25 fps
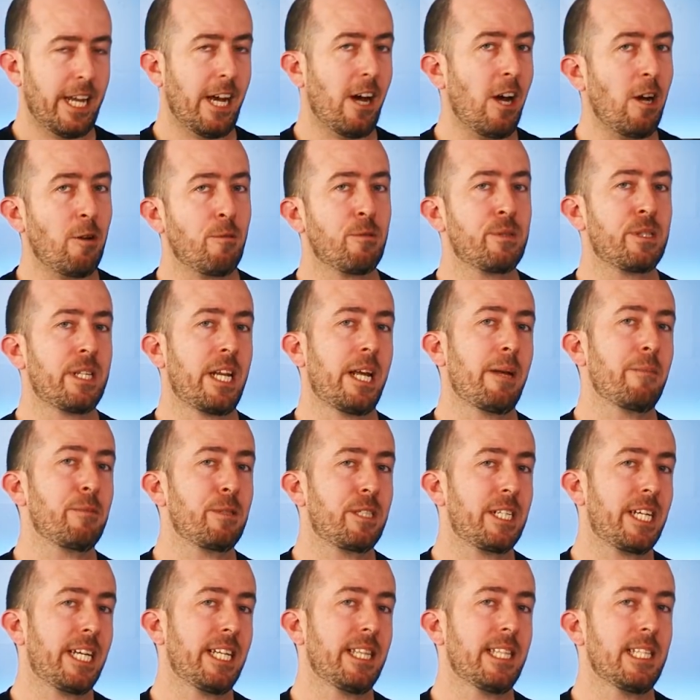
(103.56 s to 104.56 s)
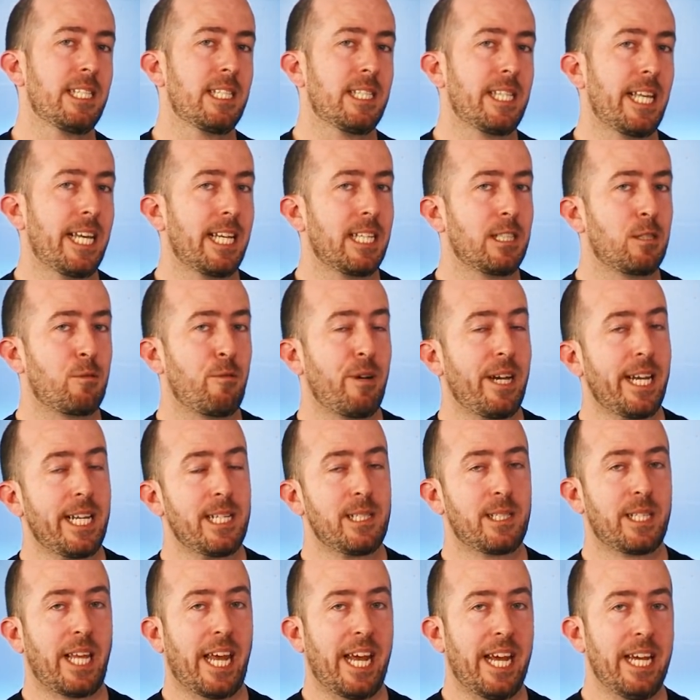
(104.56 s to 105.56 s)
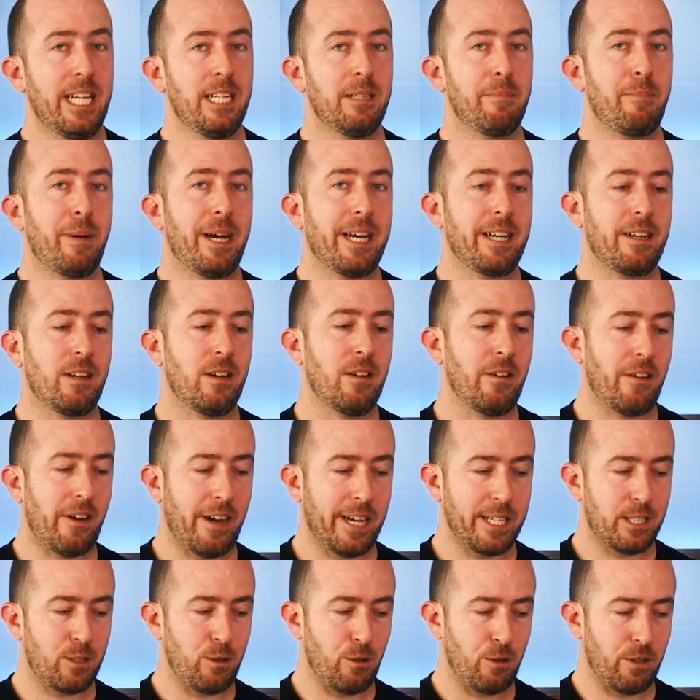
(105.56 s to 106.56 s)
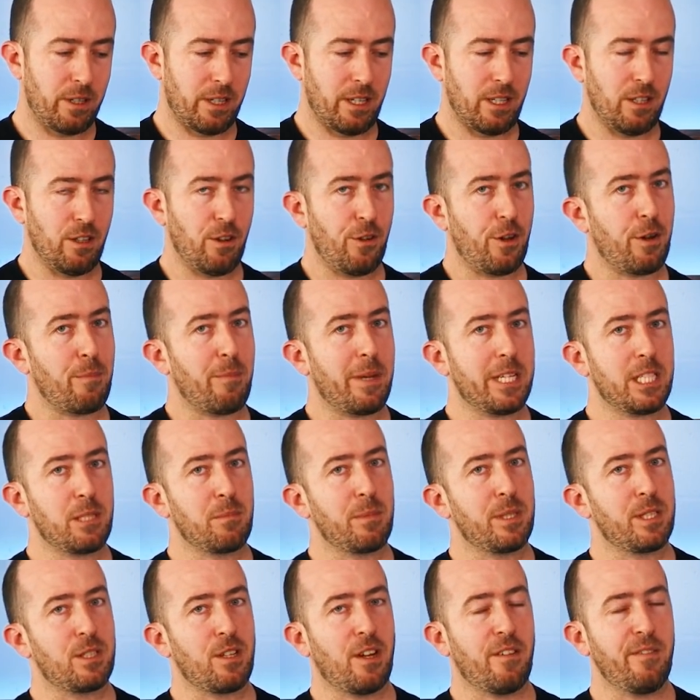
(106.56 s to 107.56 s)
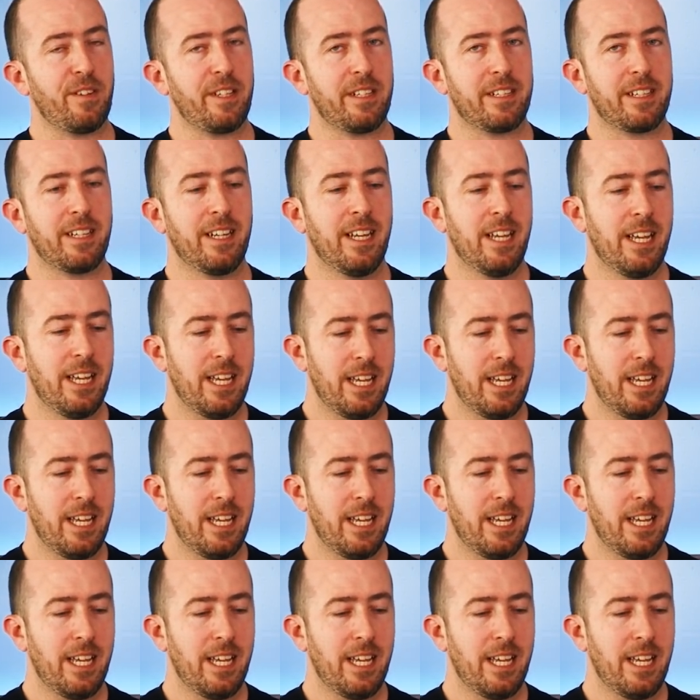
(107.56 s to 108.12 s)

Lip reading: Now, I wasn't able to get this thing 3D scanned, but I took a lot of measurements of it.